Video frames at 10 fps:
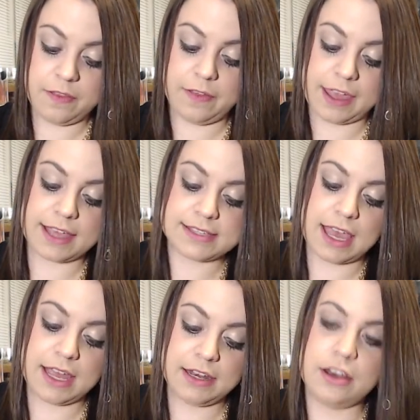like I
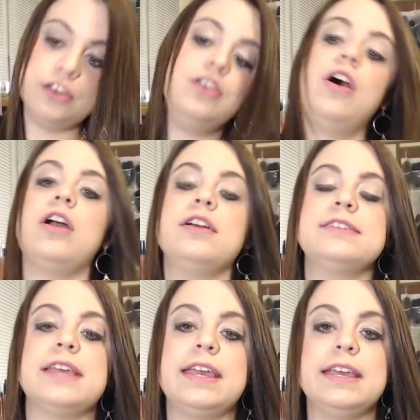said,
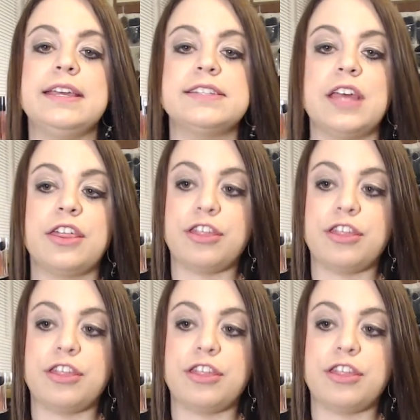NARS is